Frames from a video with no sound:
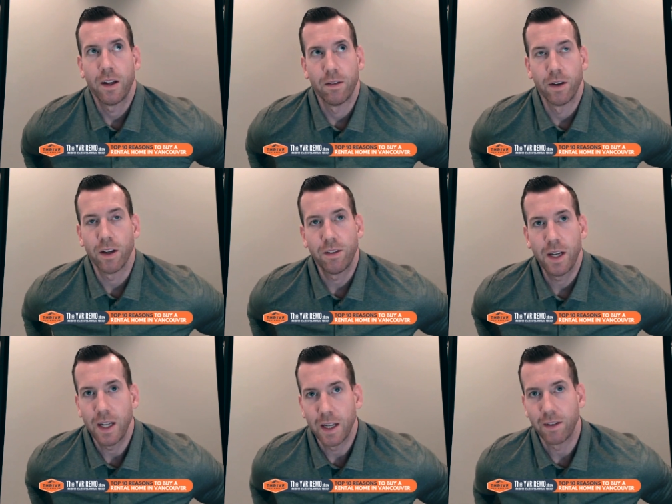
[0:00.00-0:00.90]
real
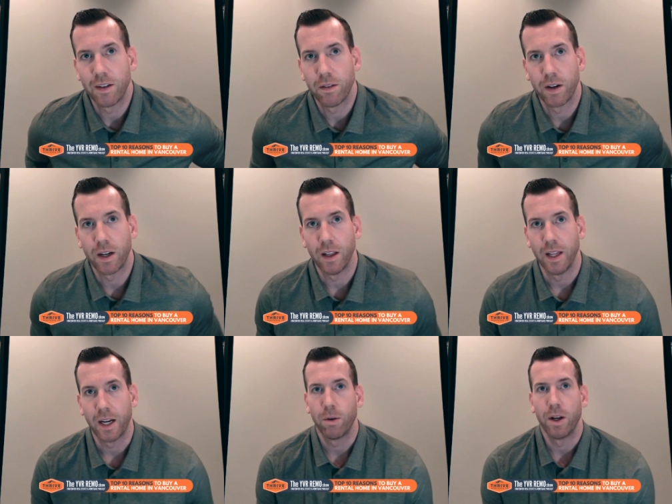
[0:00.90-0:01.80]
estate isn't a very
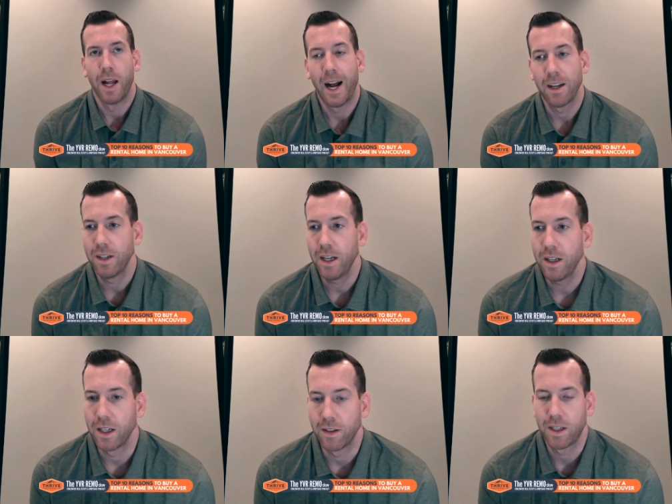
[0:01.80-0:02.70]
liquid asset.
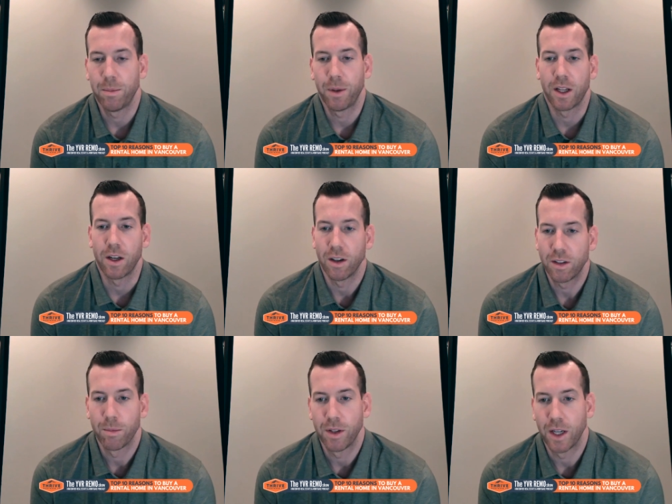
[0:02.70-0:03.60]
It's typically not
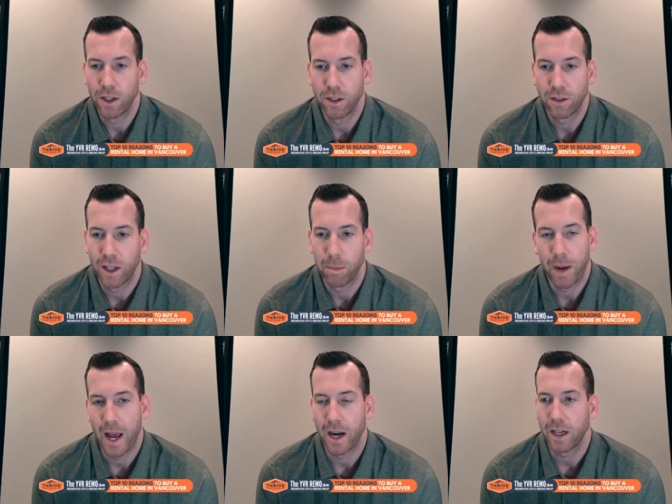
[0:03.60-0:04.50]
something that you're just going to
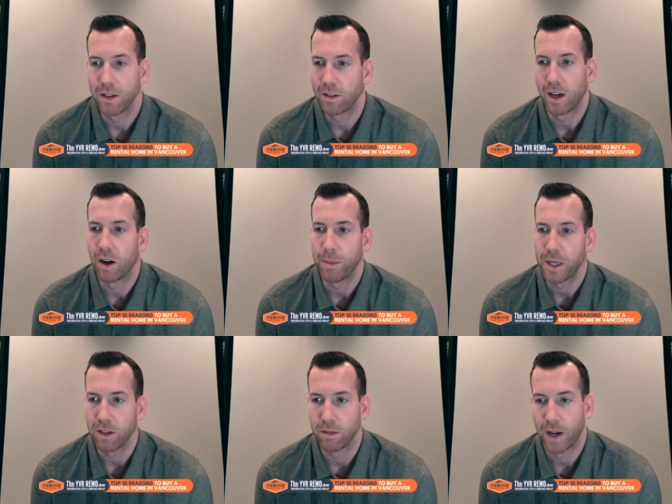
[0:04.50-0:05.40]
panic and sell
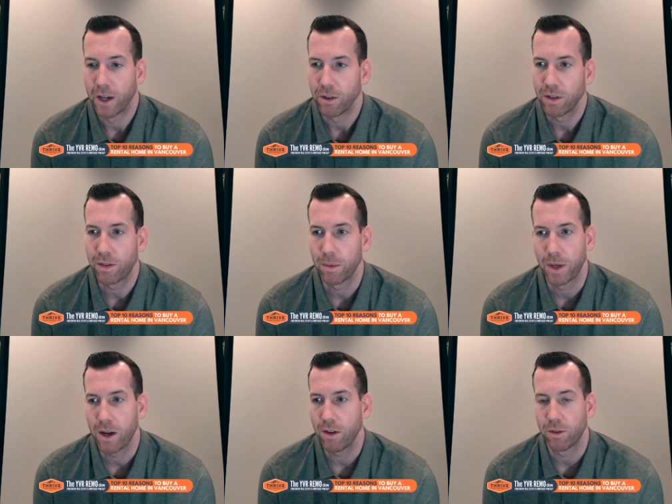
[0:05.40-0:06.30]
because values have come
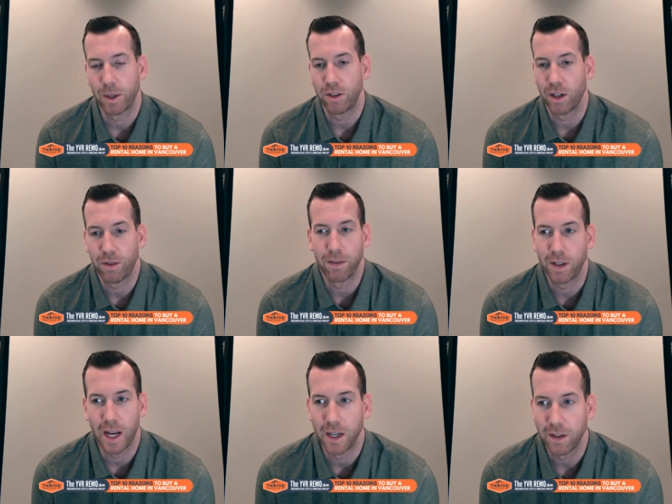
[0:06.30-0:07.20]
down, especially if you have a
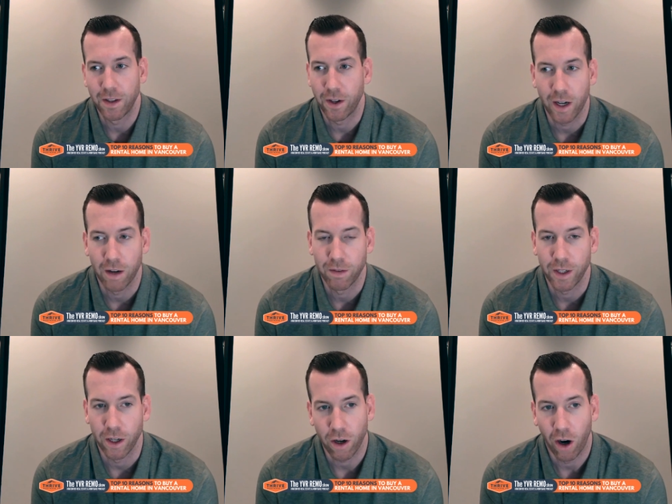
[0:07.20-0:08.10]
tenant in there covering
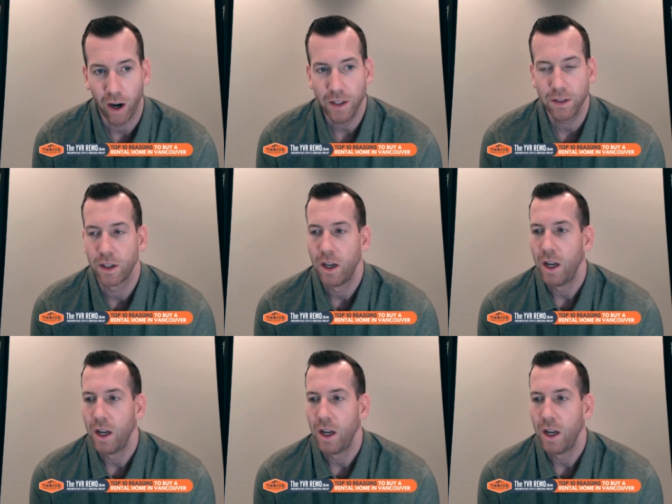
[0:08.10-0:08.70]
your costs.